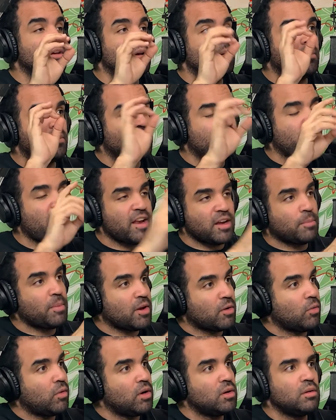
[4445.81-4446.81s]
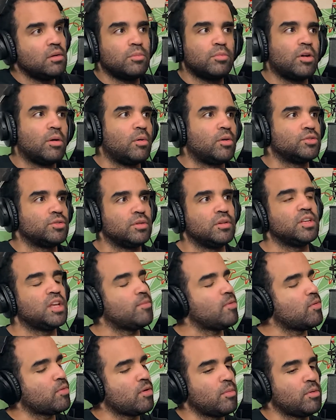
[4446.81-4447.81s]
But if I had to pick one, ProMotion. Give me
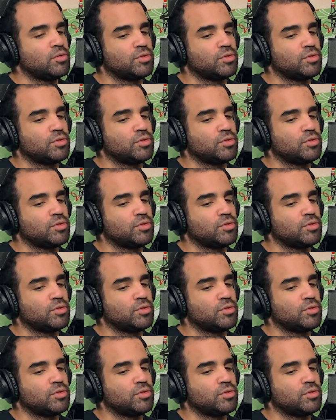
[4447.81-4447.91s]
ProMotion.